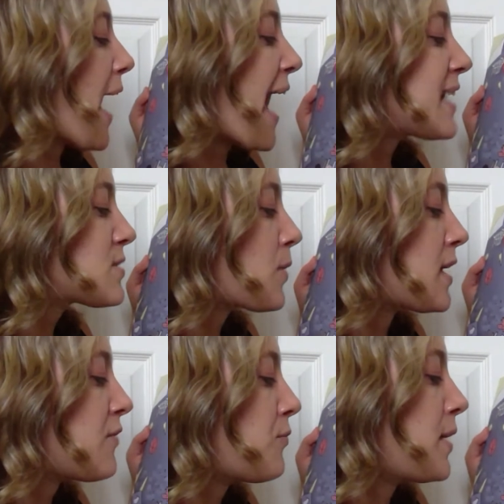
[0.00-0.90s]
ask what
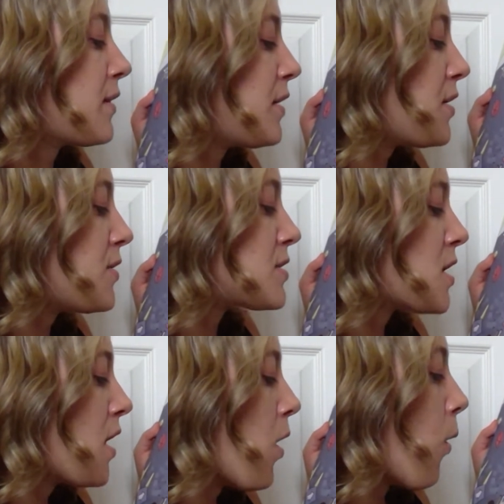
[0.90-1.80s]
if we lose
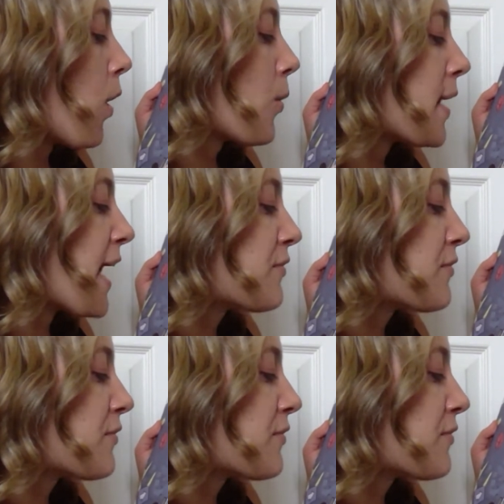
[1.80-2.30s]
or what